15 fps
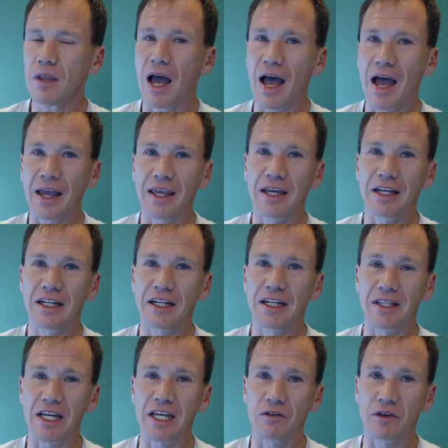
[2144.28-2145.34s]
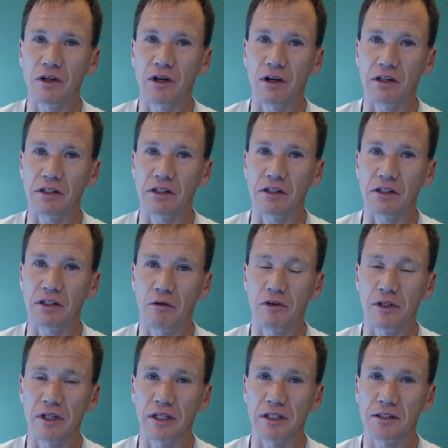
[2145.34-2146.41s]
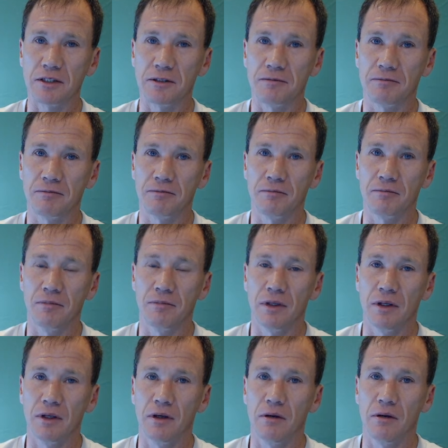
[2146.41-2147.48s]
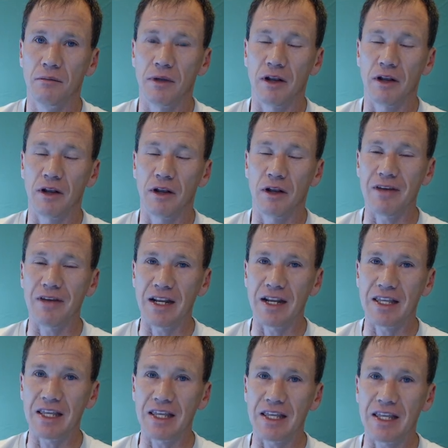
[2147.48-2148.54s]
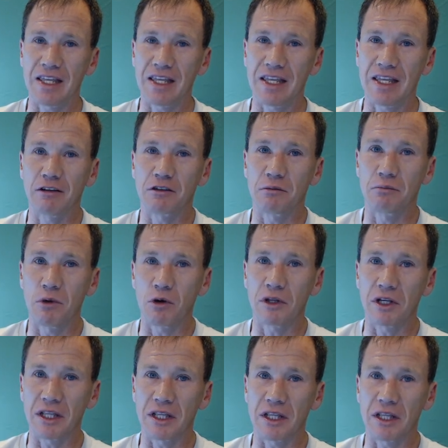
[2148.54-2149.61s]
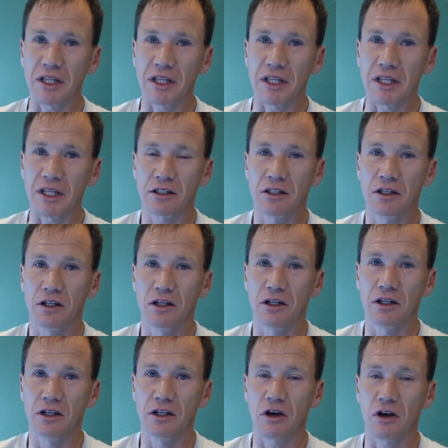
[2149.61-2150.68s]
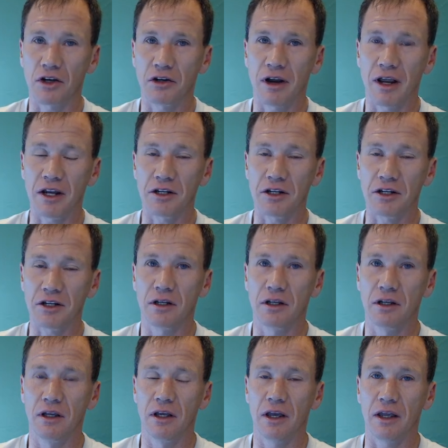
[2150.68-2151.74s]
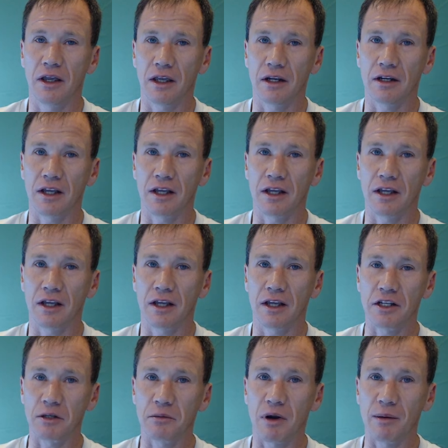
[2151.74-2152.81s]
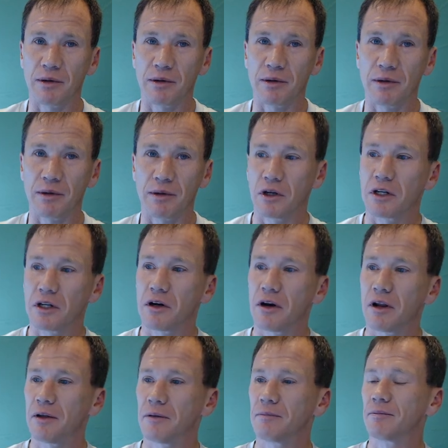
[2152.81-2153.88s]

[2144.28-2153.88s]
I can't even think of a good example for this. But if you have anything that sounds remotely like this, talk to your agent and get together with your agent and probably talk to an attorney.